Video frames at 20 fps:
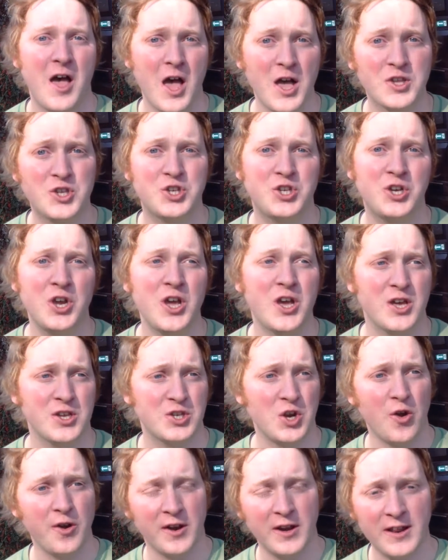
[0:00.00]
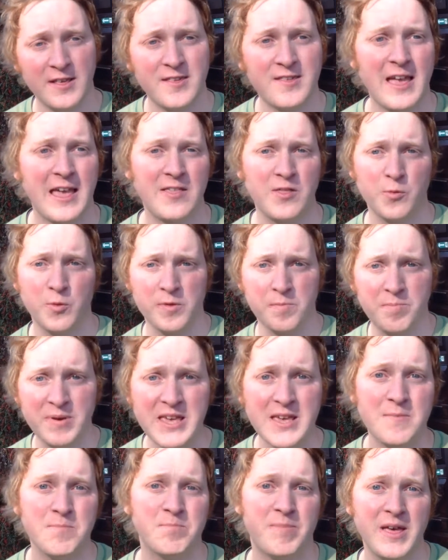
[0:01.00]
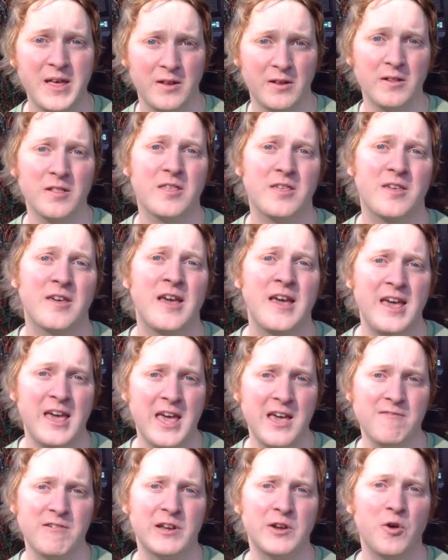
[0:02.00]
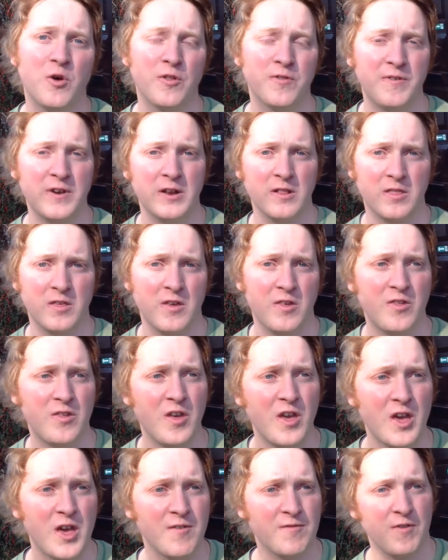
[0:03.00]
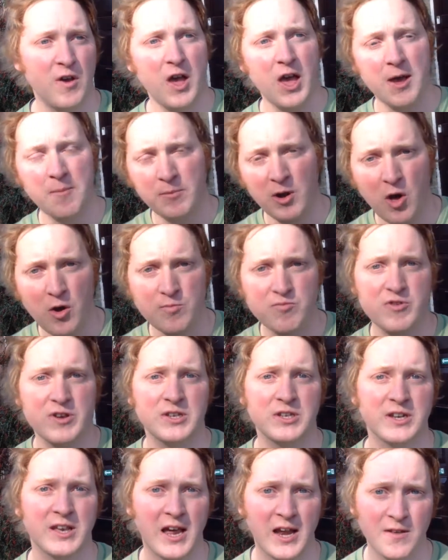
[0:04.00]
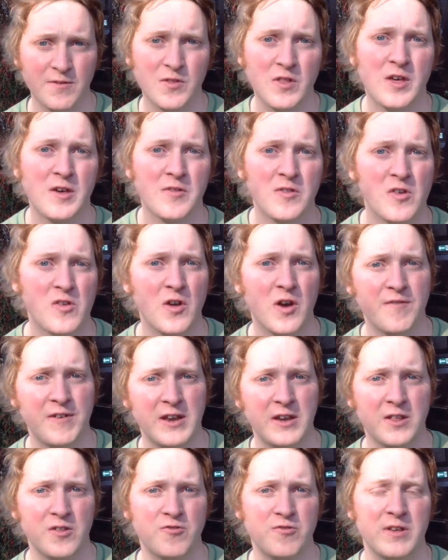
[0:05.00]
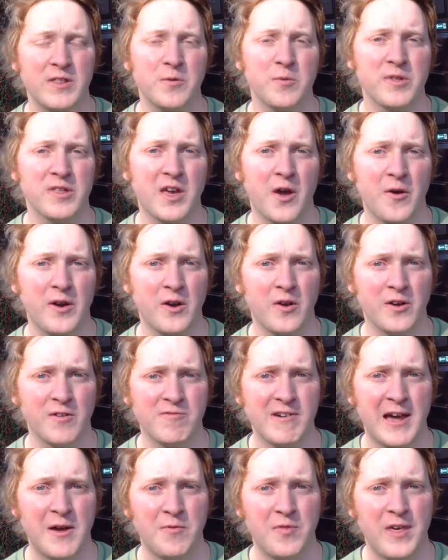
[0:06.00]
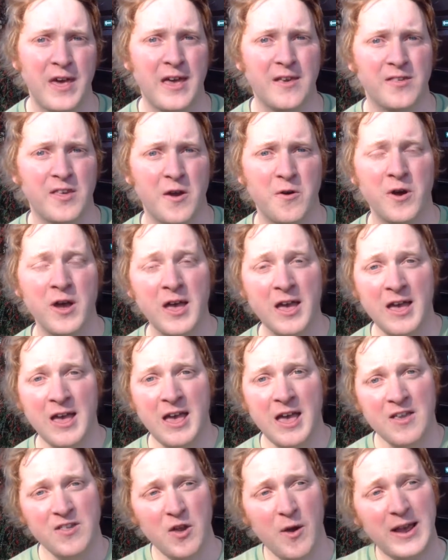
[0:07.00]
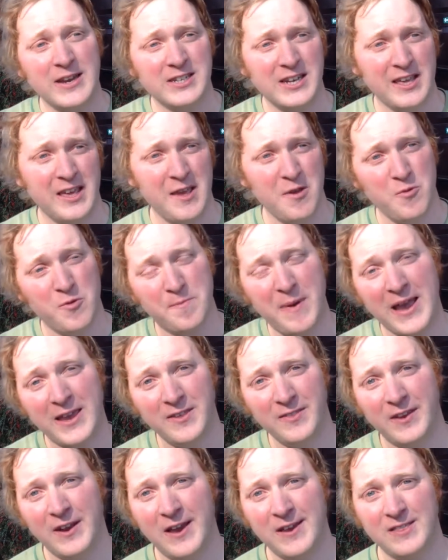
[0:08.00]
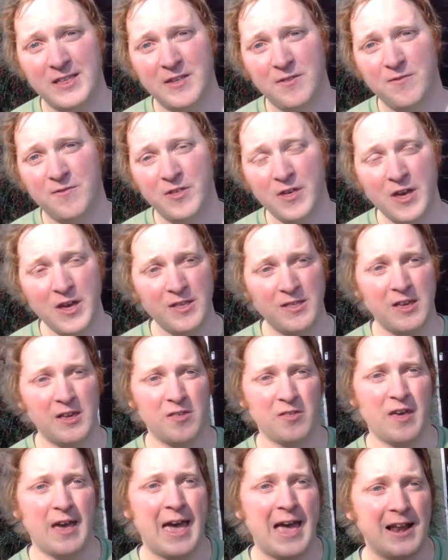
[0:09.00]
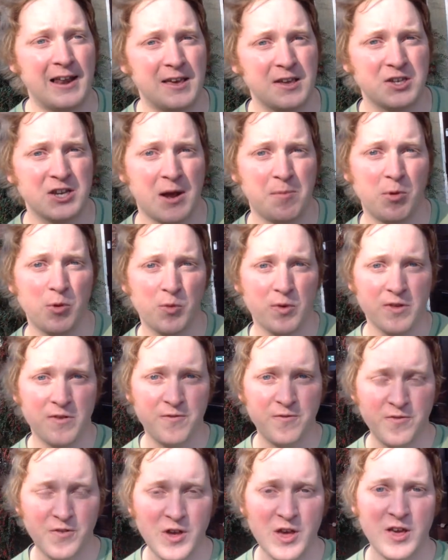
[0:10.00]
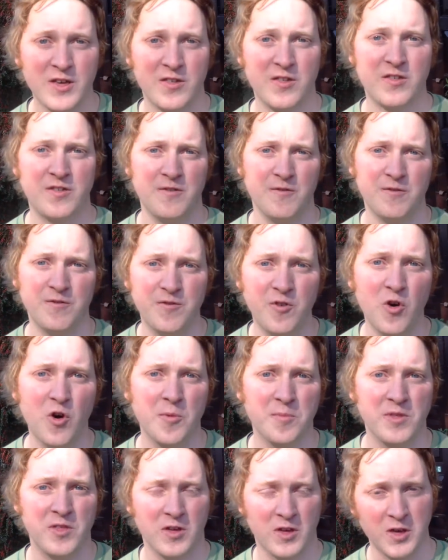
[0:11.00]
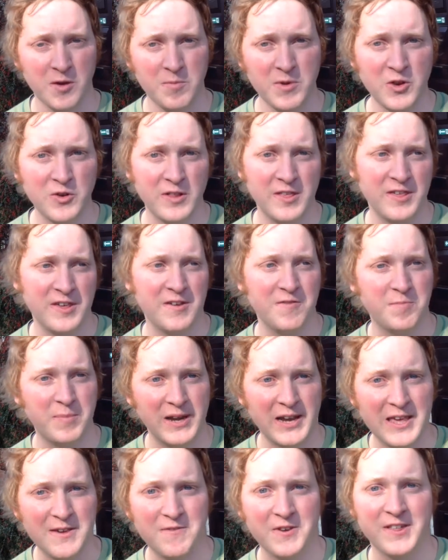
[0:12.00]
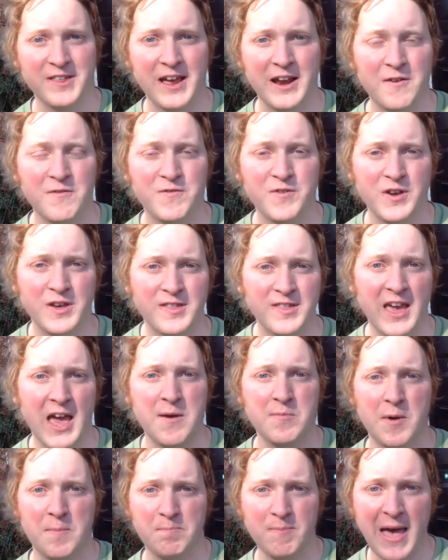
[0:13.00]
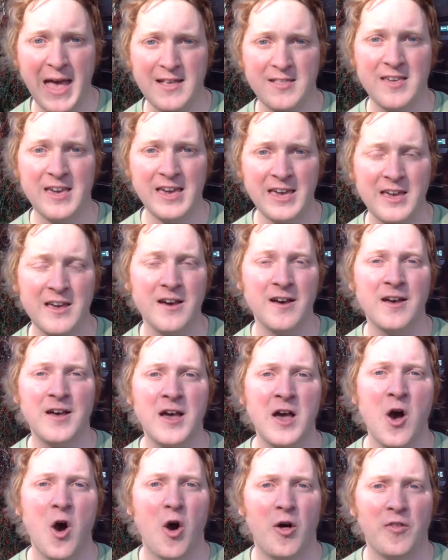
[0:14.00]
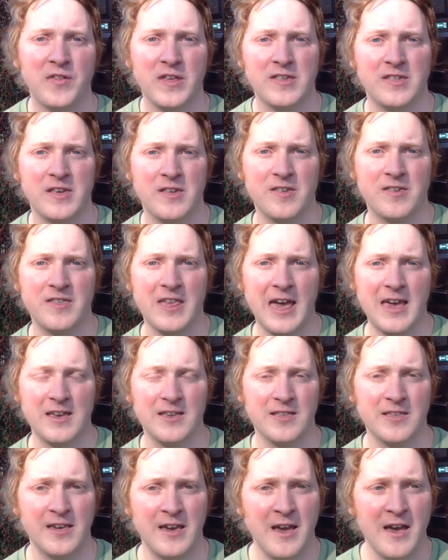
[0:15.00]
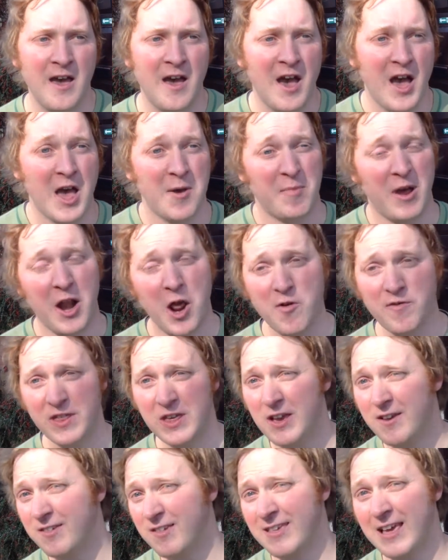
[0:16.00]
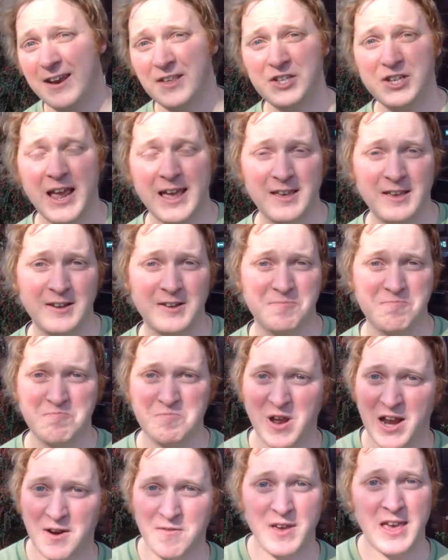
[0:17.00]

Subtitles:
a church on an estate that was being built here in Northfield to serve Longbridge and kind of the sort of industry that was going on around there. So actually, it was back in the 1930s that Helier Chapel was first formed. A community of believers kind of first came and met here on this estate. And over the years, it's had a checkered kind